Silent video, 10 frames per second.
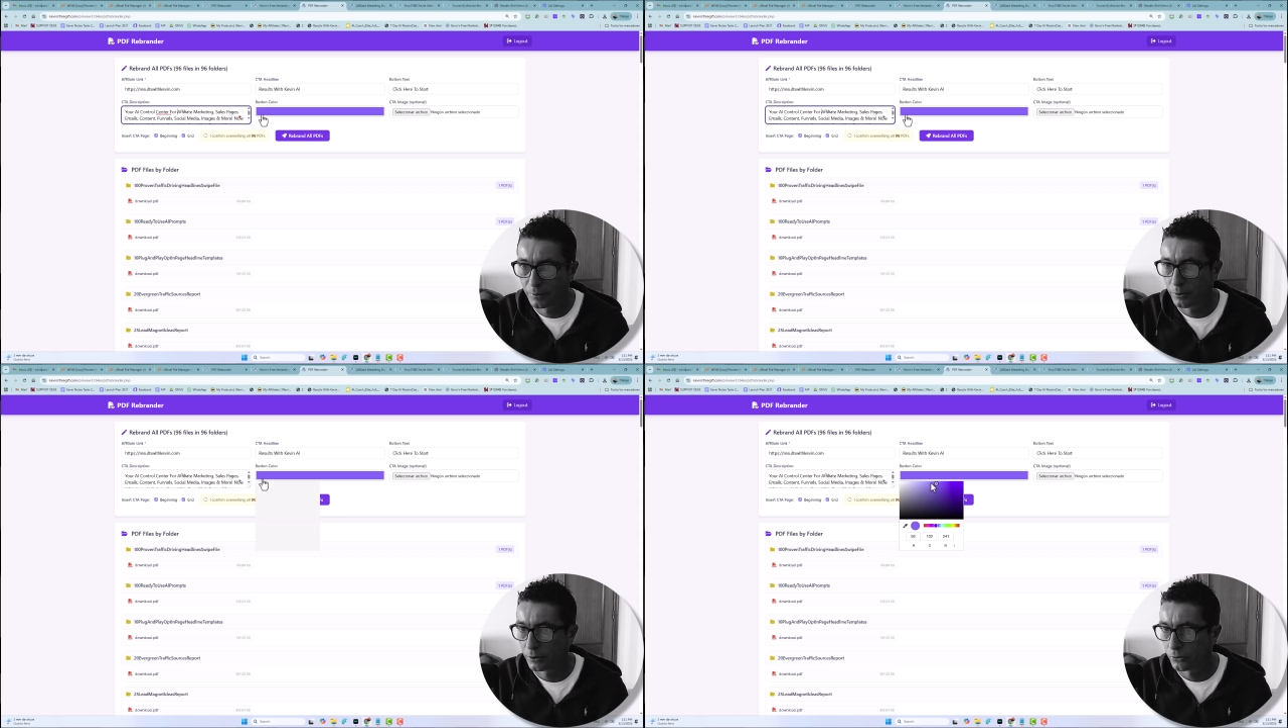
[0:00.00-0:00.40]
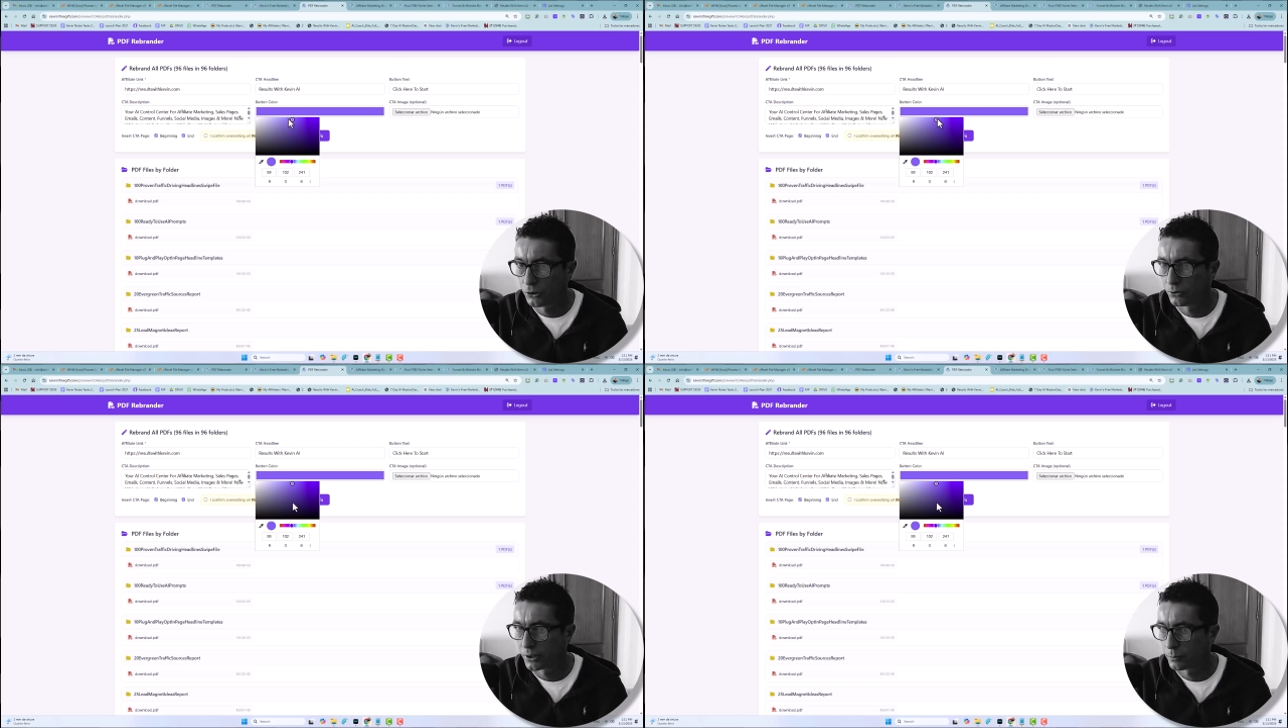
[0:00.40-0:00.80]
you can
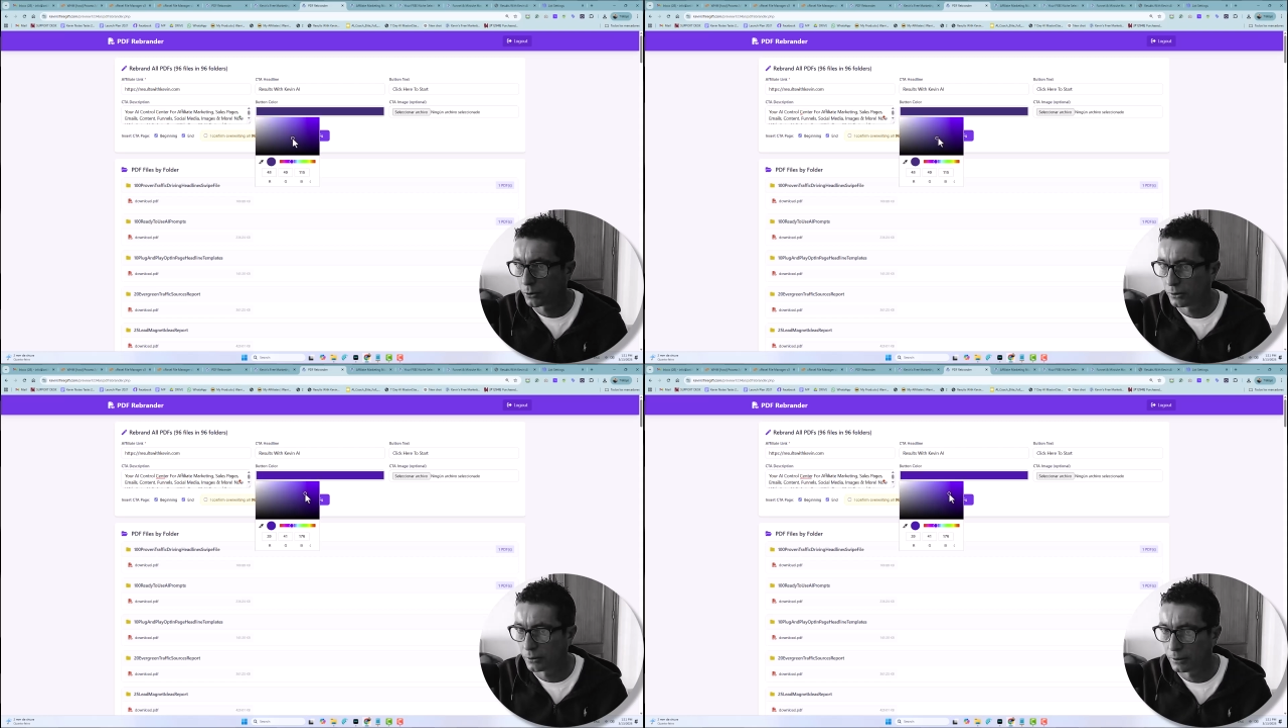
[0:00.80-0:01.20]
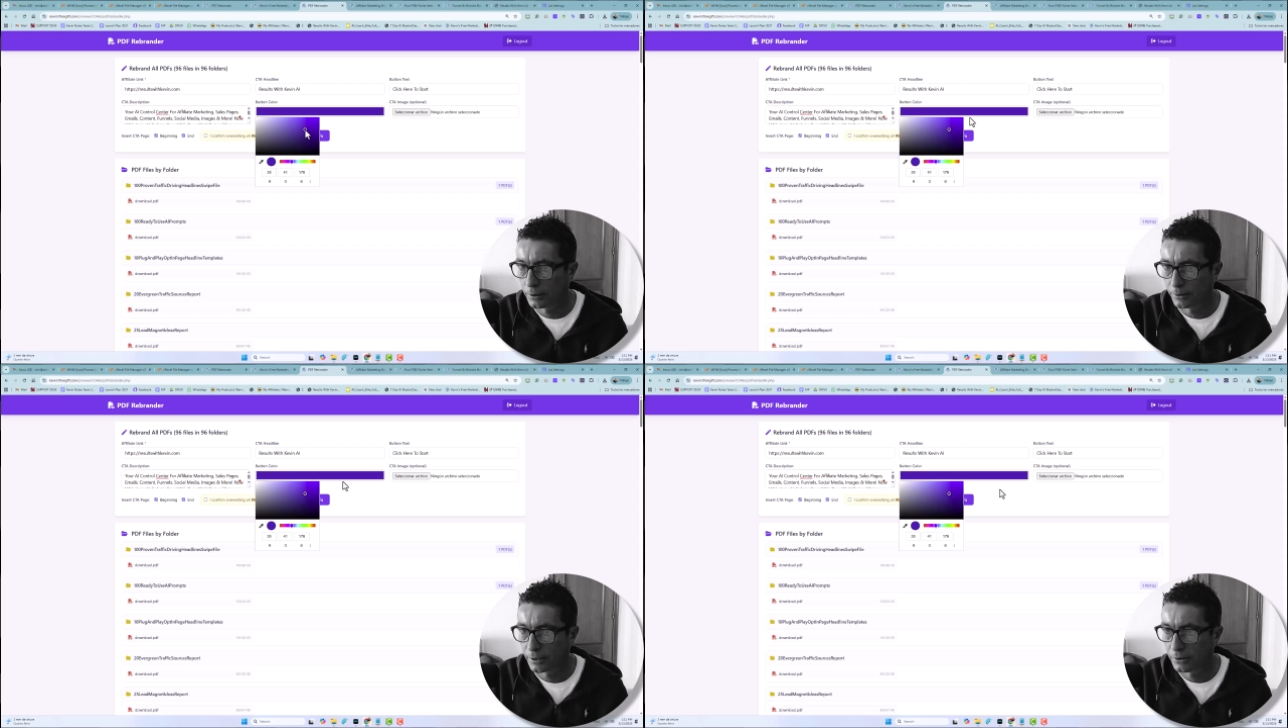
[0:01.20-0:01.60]
choose the button
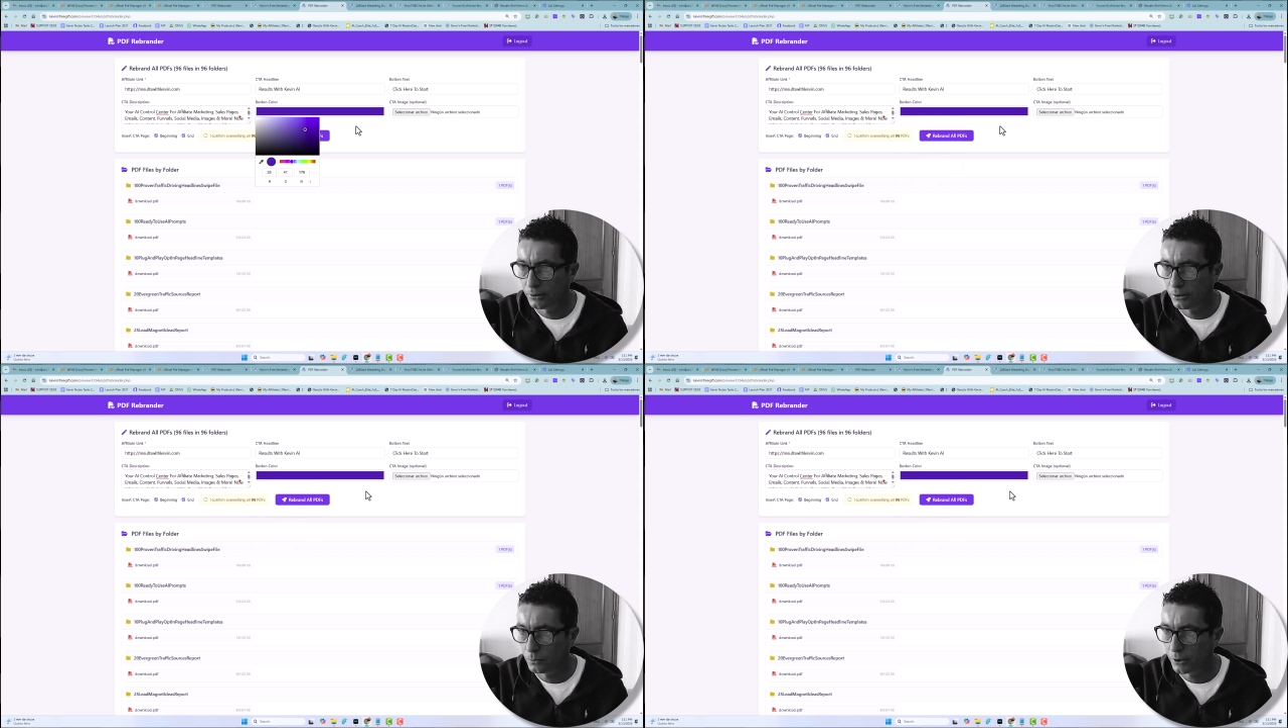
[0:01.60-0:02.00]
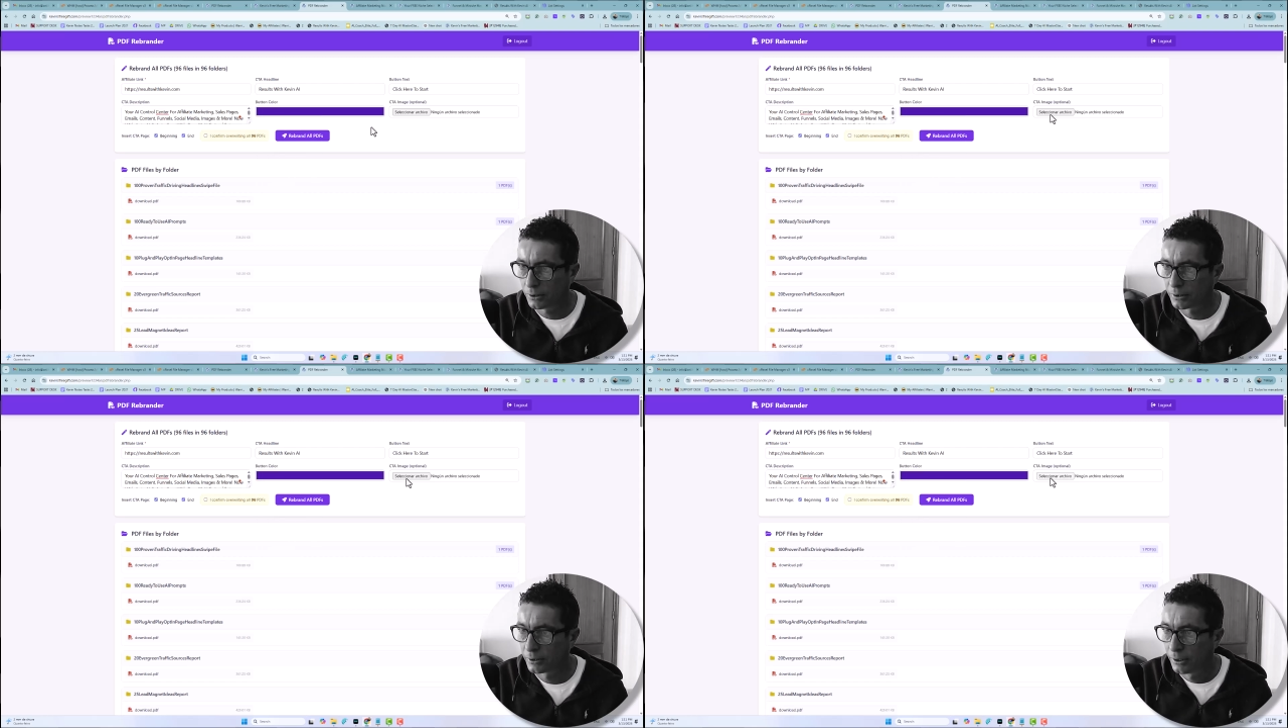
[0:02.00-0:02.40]
color, anything you
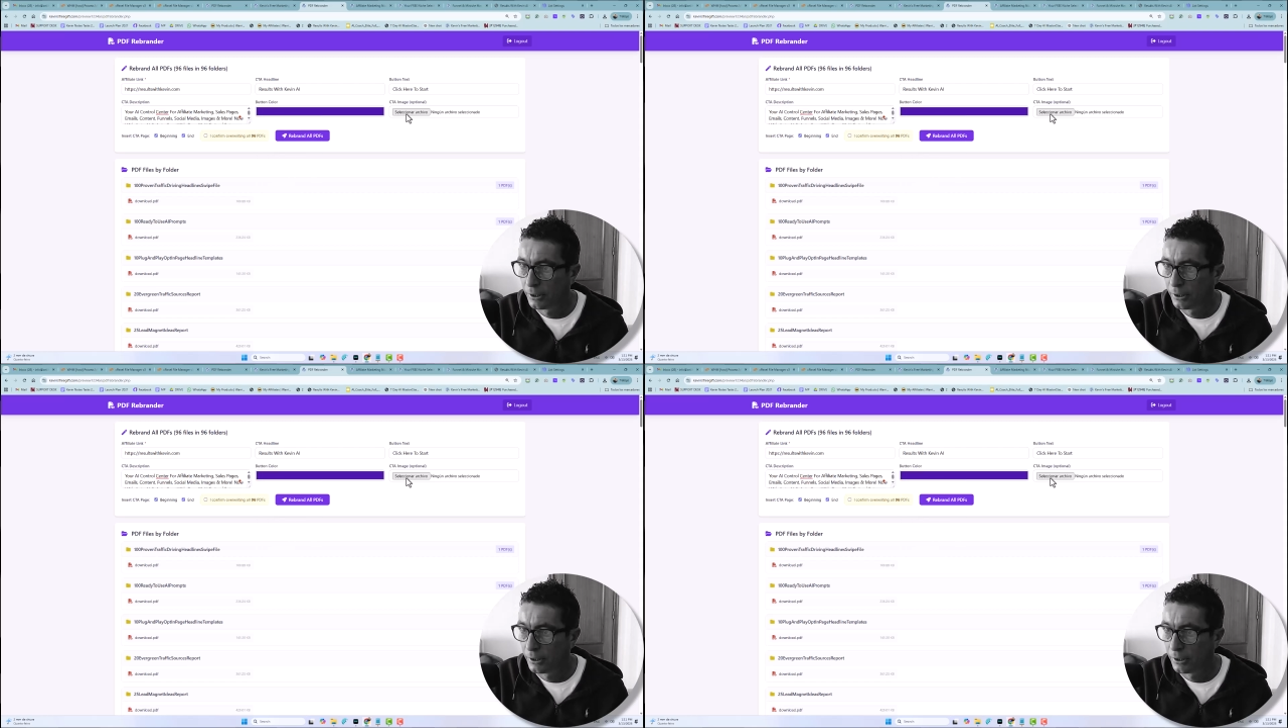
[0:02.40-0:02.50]
want.